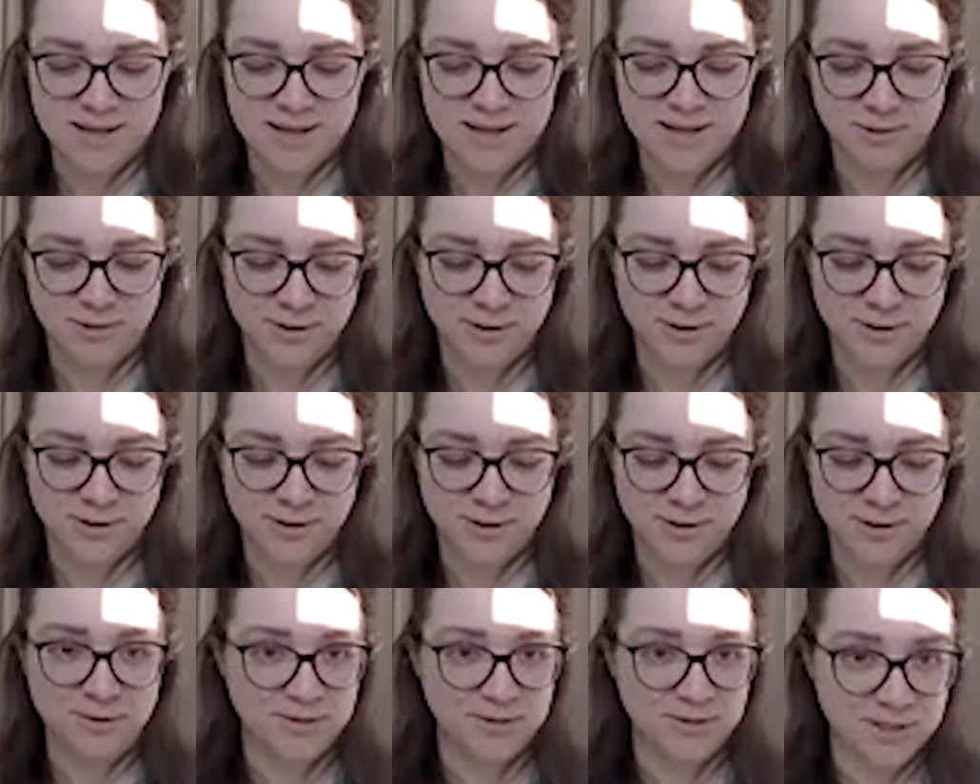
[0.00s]
And if to
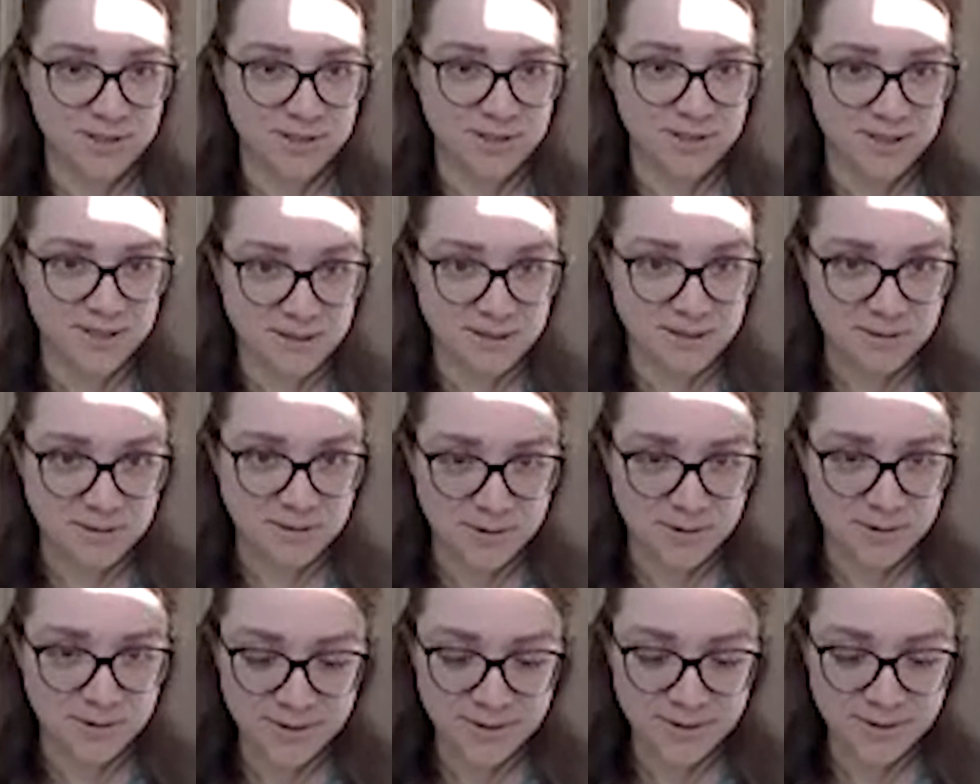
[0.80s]
go over the steps
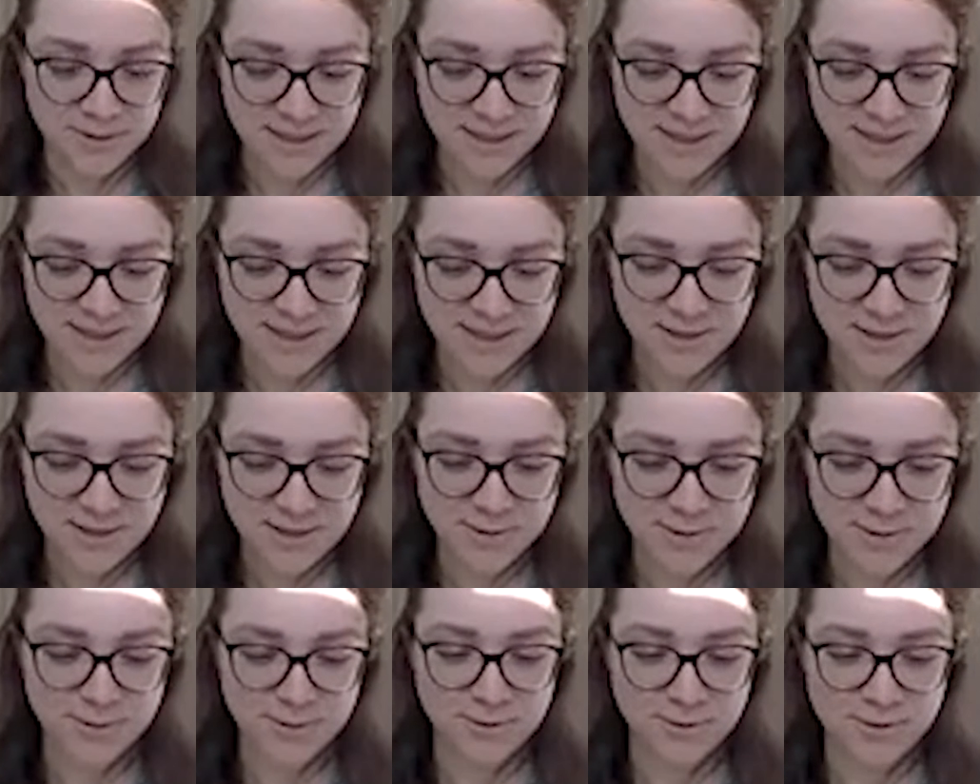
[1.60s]
real quickly,
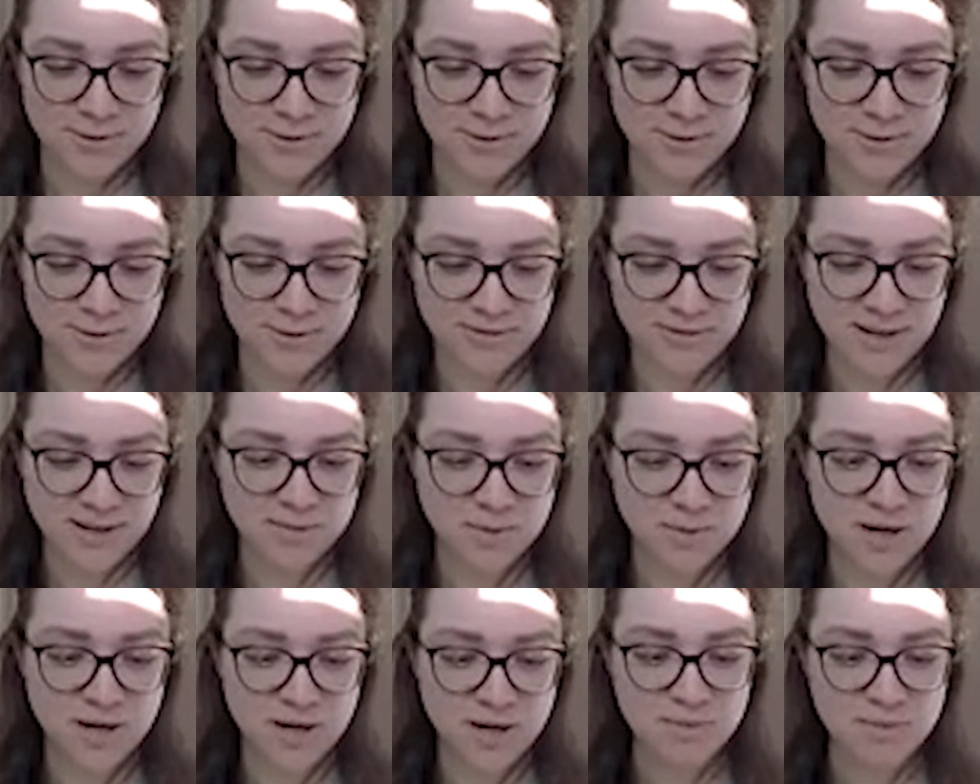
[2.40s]
you define
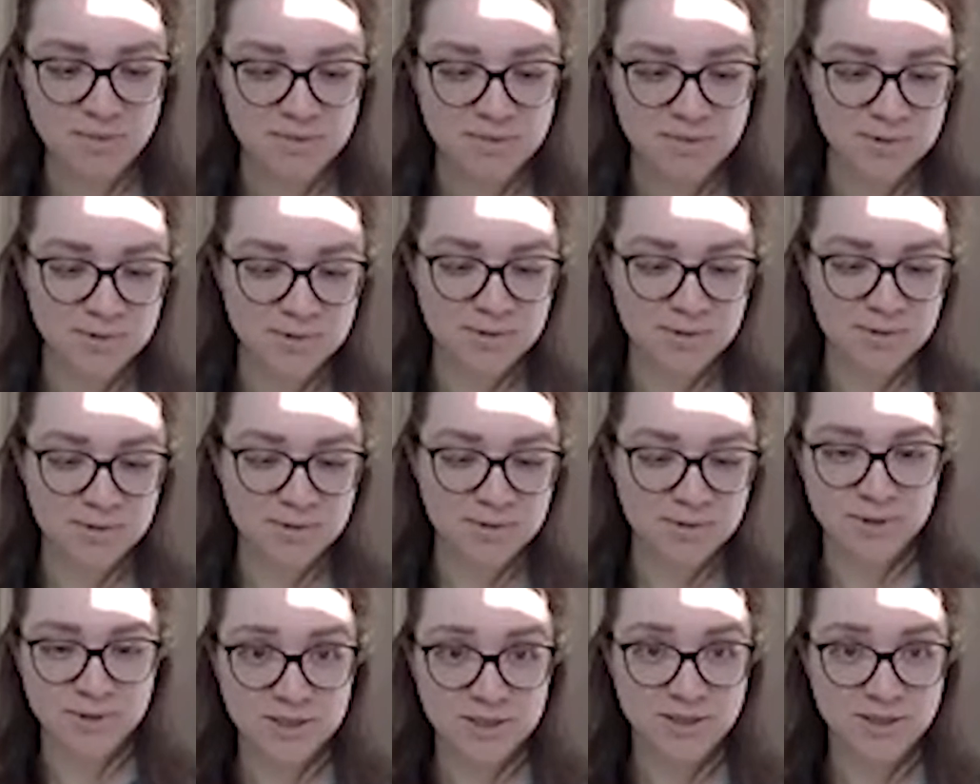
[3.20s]
the problem. So
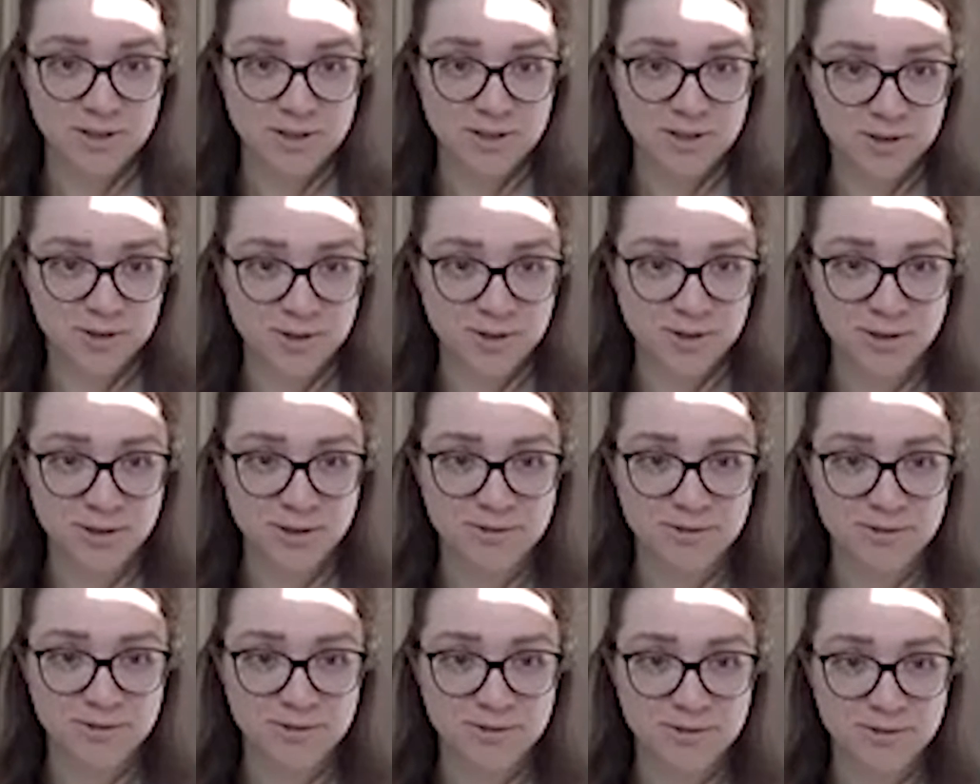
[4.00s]
what is it that you're
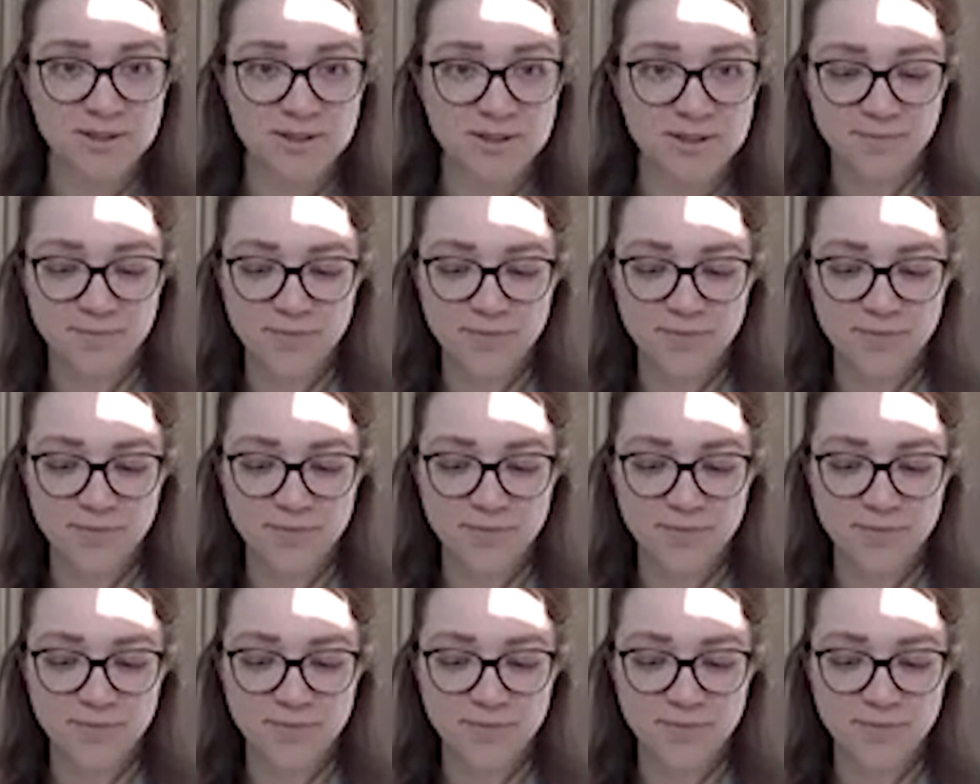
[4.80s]
solving?